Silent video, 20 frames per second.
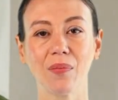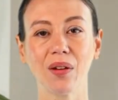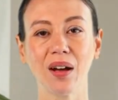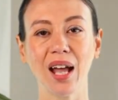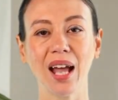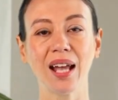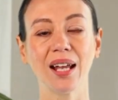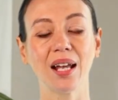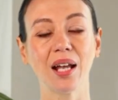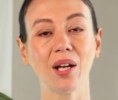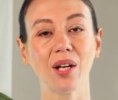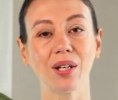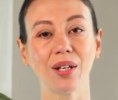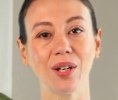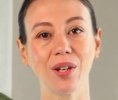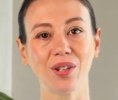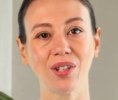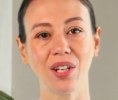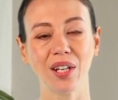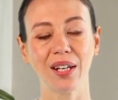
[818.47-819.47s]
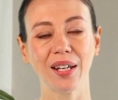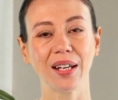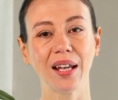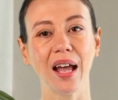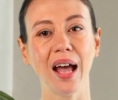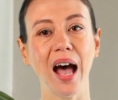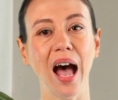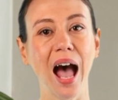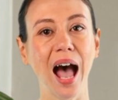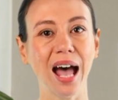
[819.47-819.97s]
In conclusion,
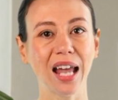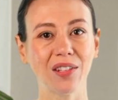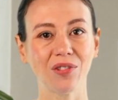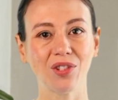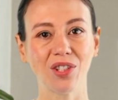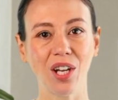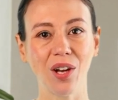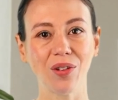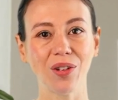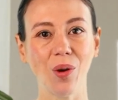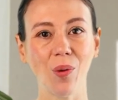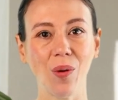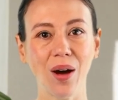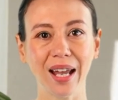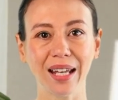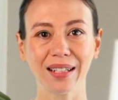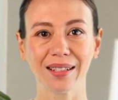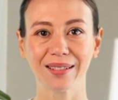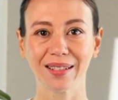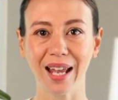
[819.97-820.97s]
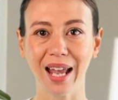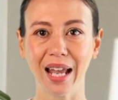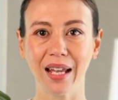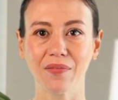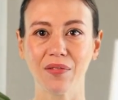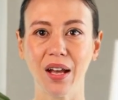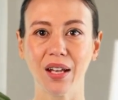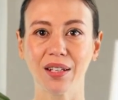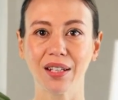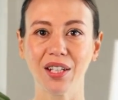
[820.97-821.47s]
I have shown a way to
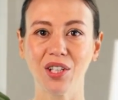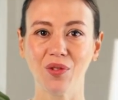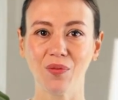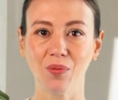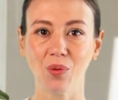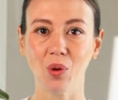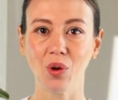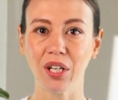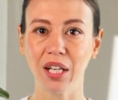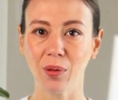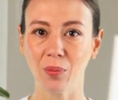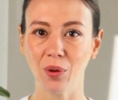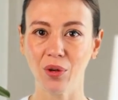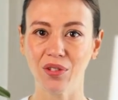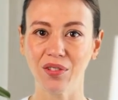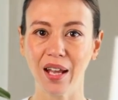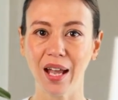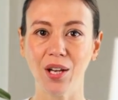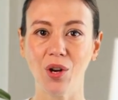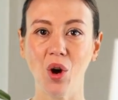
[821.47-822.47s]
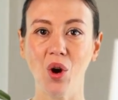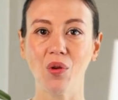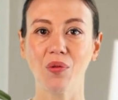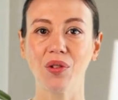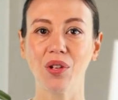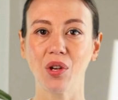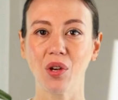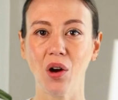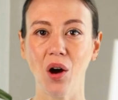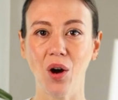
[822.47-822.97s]
save at least 40% over
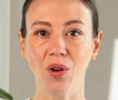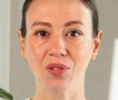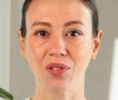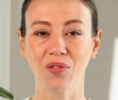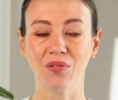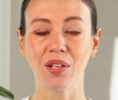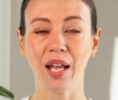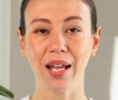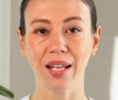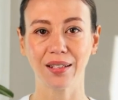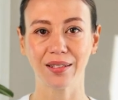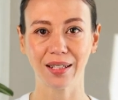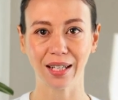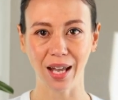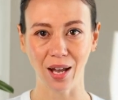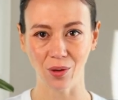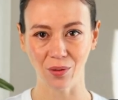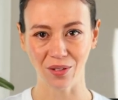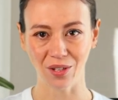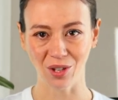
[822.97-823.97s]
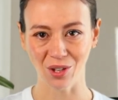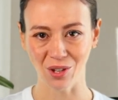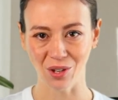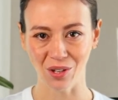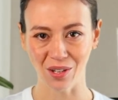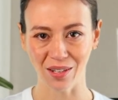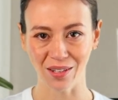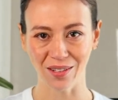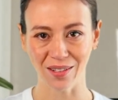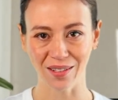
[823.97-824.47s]
the cost of legacy health
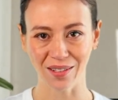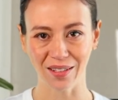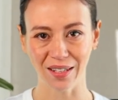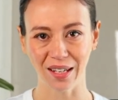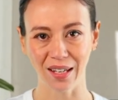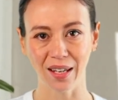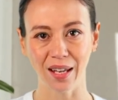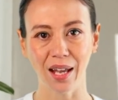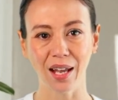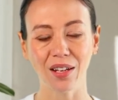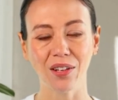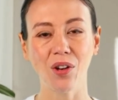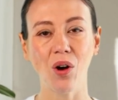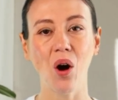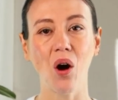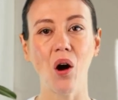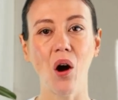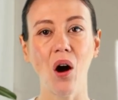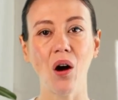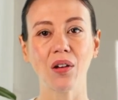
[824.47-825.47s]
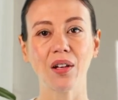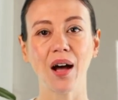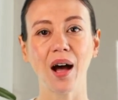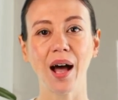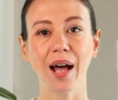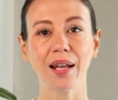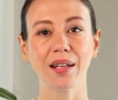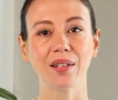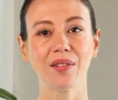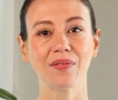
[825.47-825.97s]
insurance. There are all
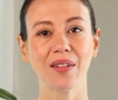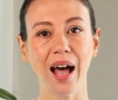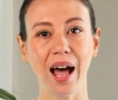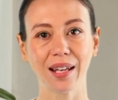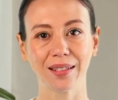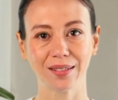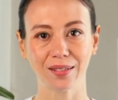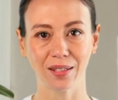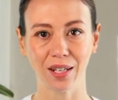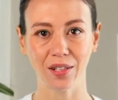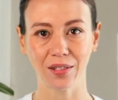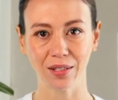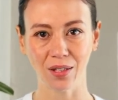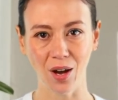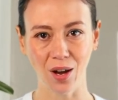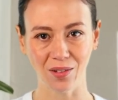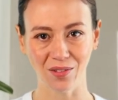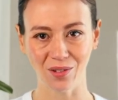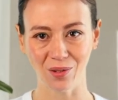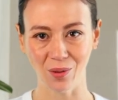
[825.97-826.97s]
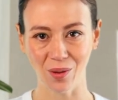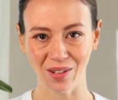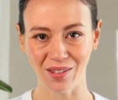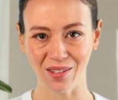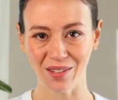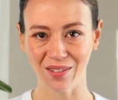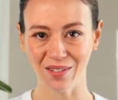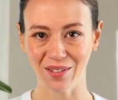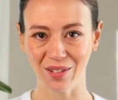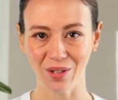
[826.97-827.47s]
kinds of ancillary
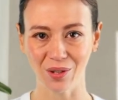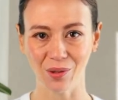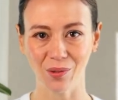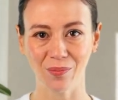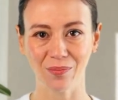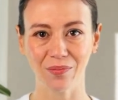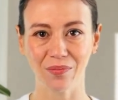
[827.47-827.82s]
consequences too.